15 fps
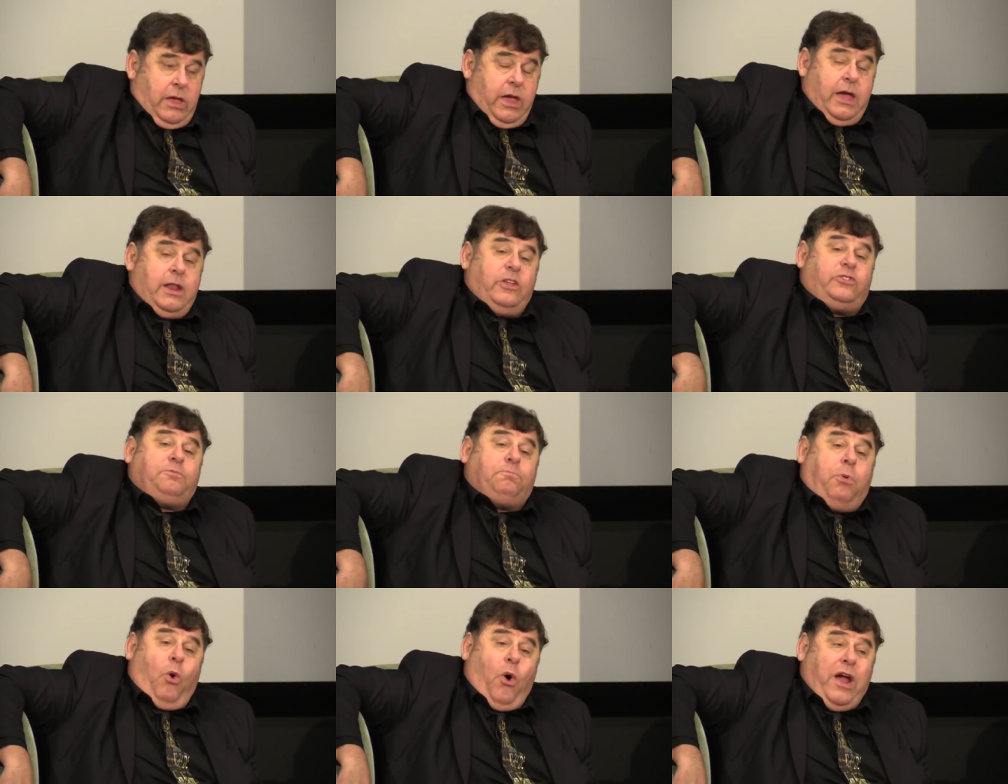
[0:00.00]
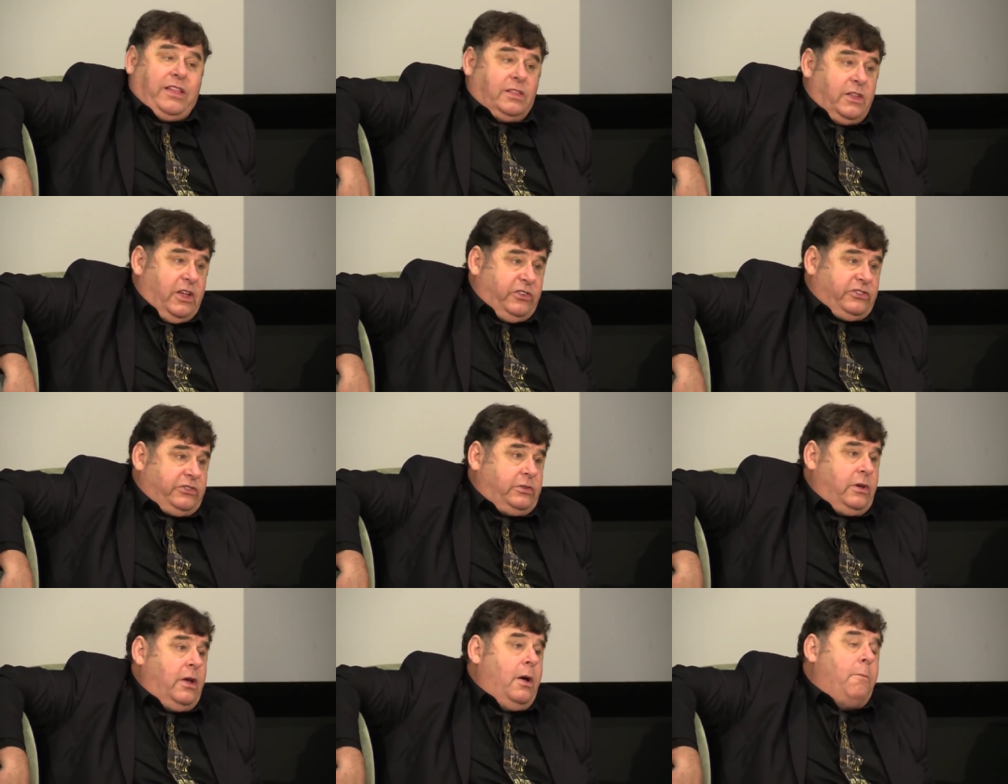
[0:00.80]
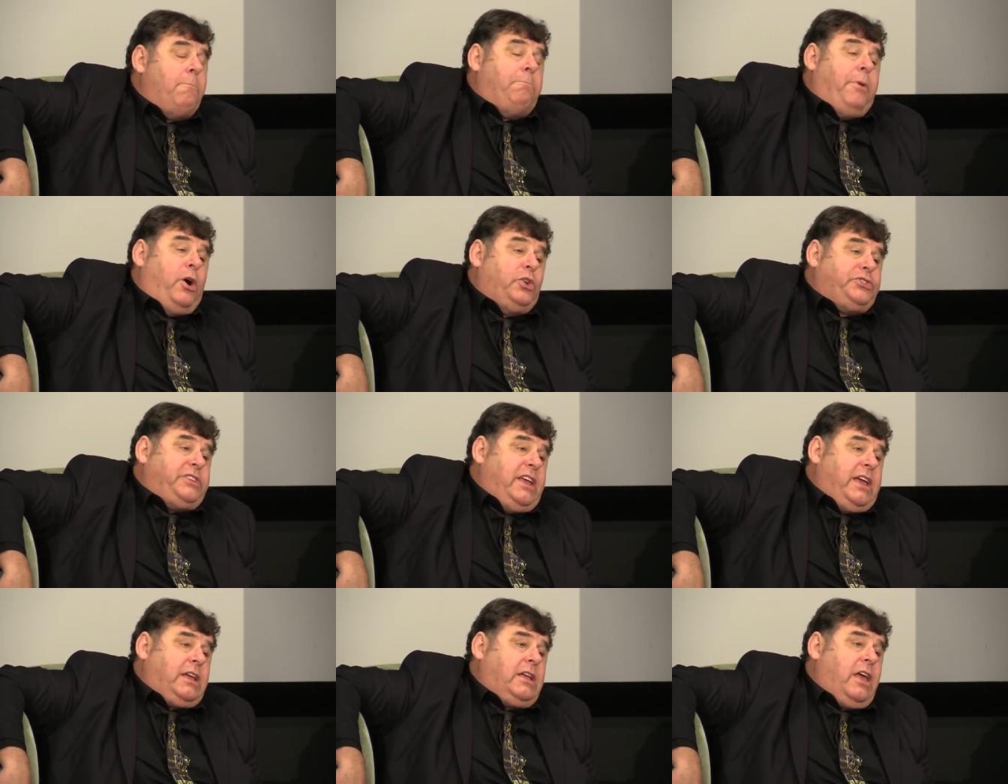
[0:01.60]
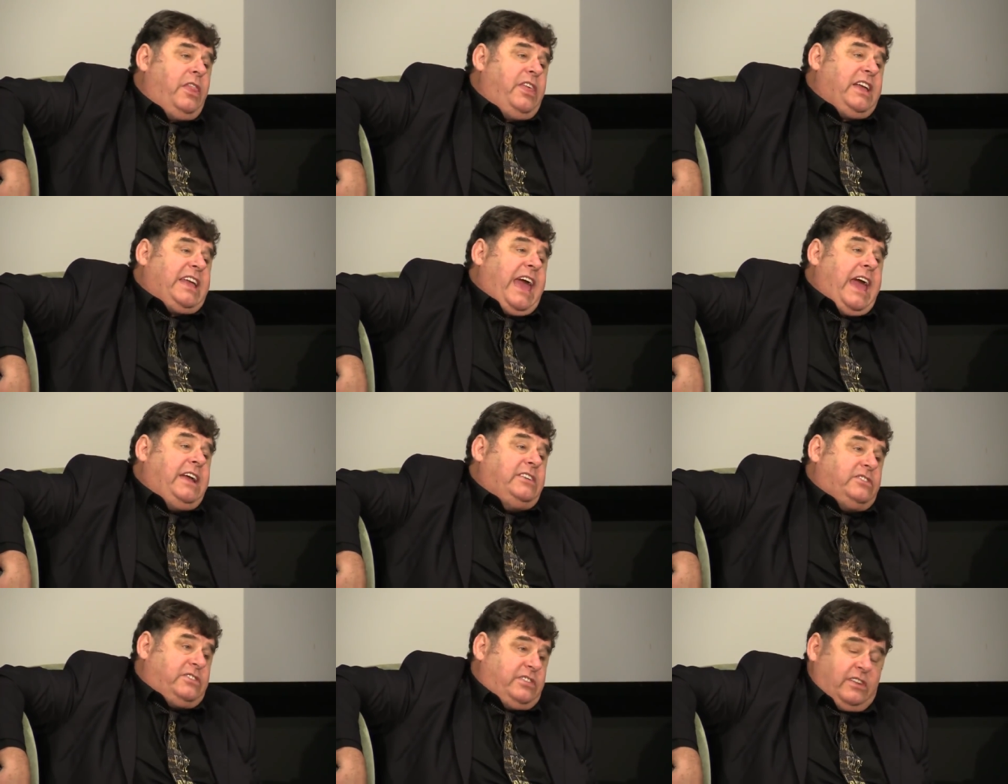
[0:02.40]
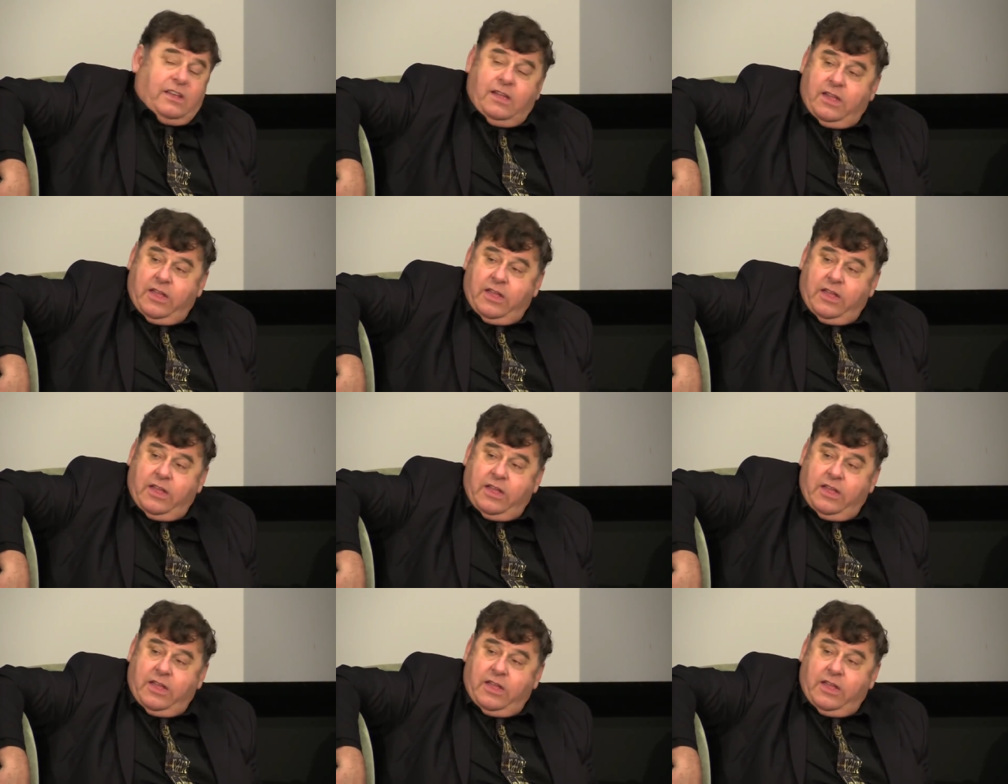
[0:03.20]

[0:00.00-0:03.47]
it is pointless bolting the gate.